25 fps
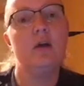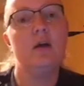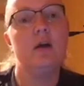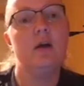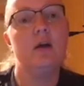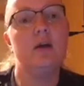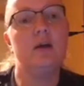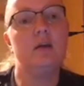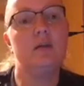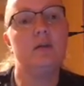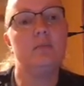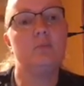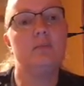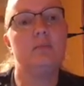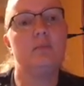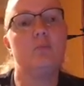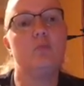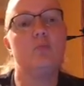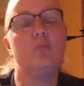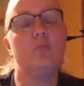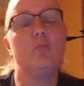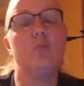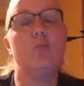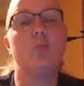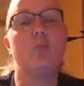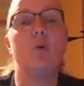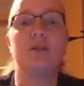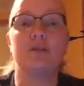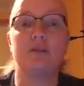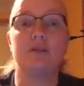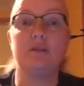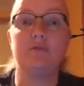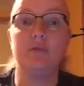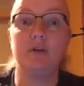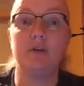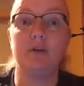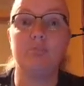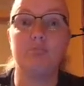whilst
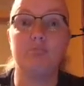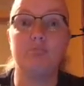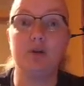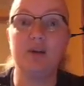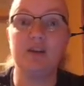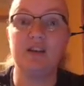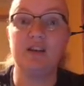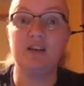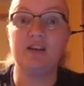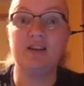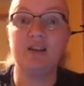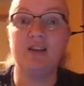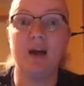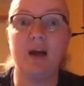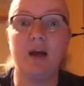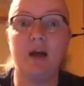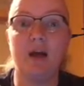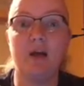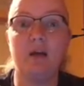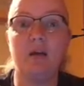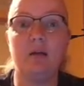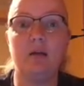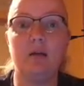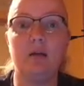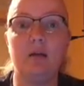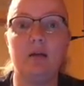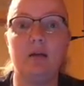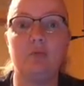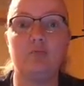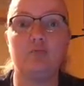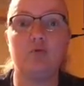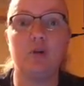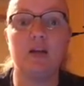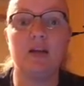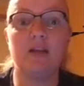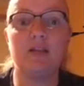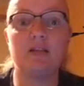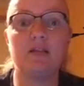living in Britain, I
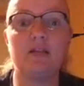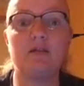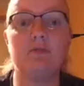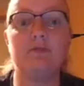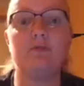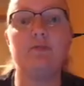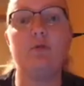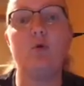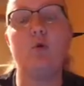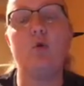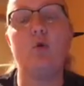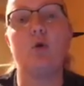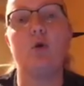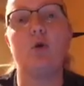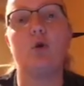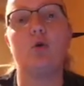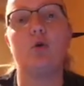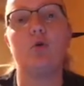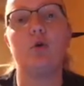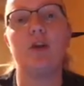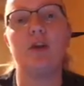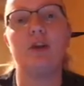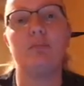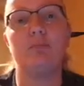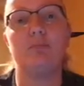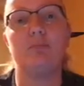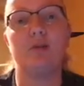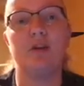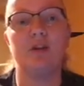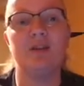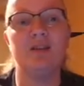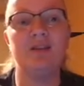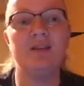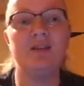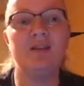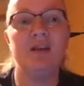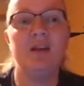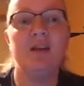raced for Great
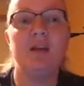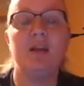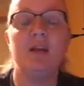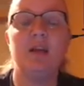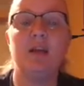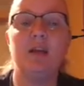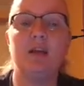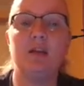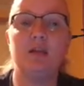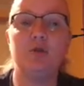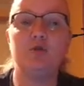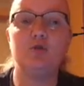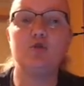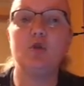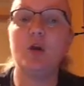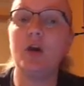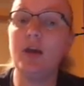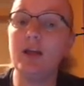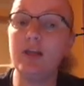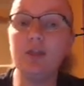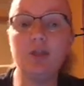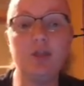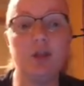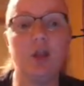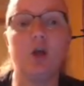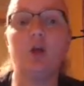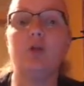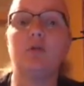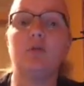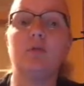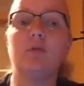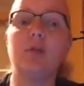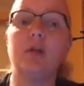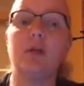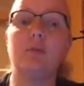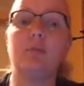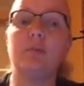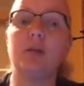Britain in
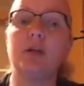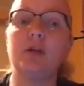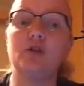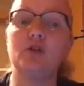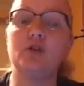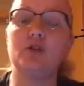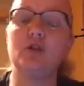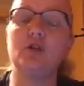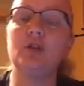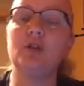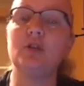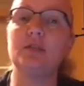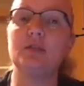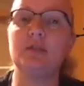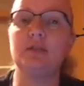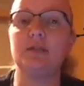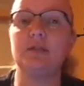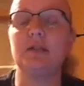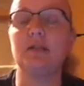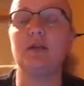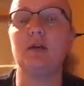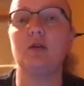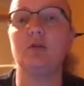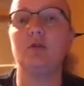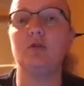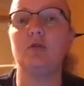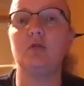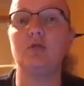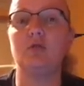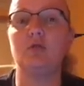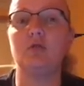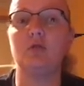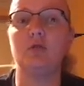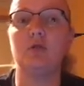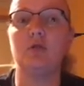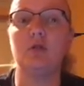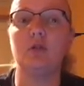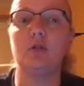triathlon. That picture you can see
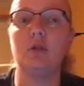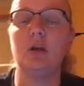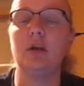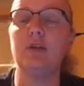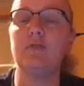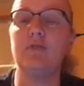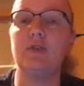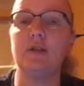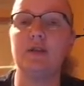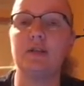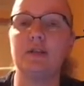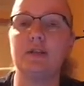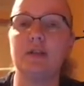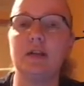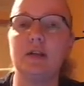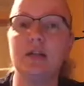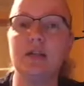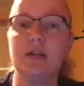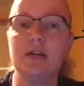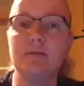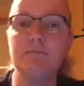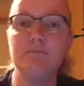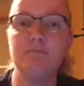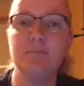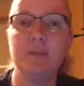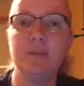on the left-hand side there.